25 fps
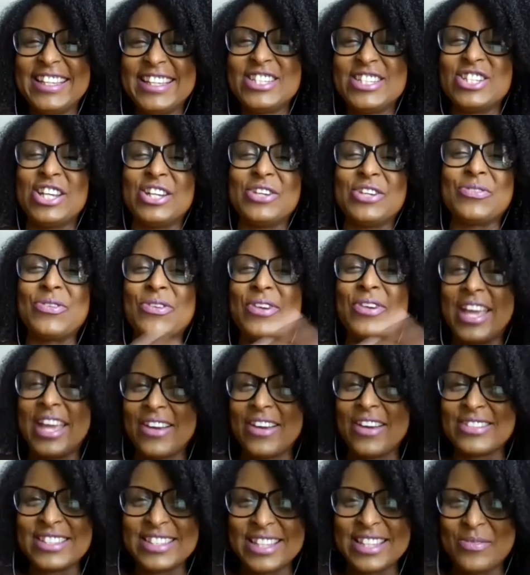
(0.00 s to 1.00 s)
general
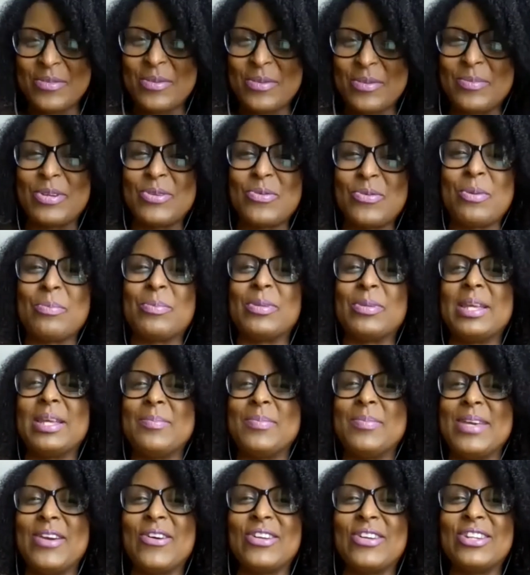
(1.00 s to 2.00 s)
counseling. We would normally
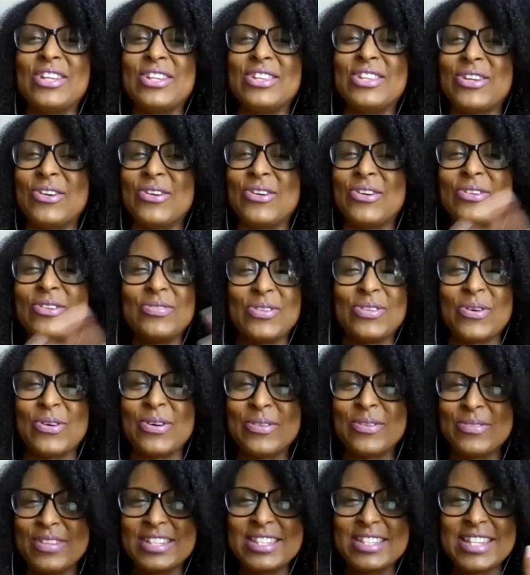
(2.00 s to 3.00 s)
be on the 3rd floor
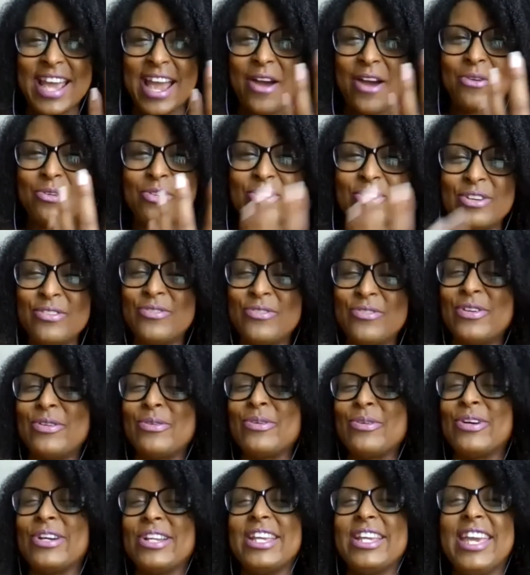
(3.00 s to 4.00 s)
of the tower if we
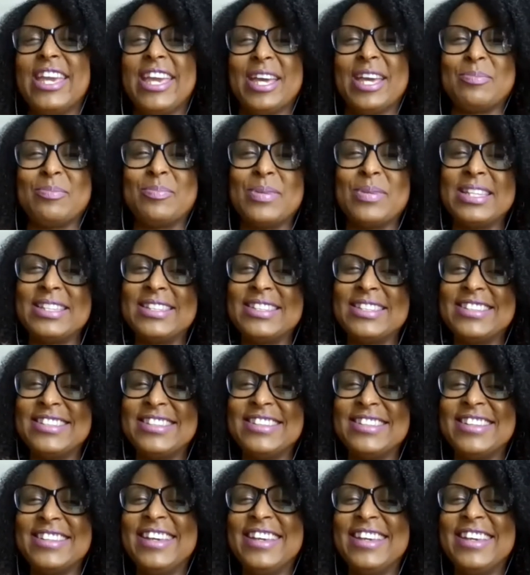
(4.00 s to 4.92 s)
were on campus.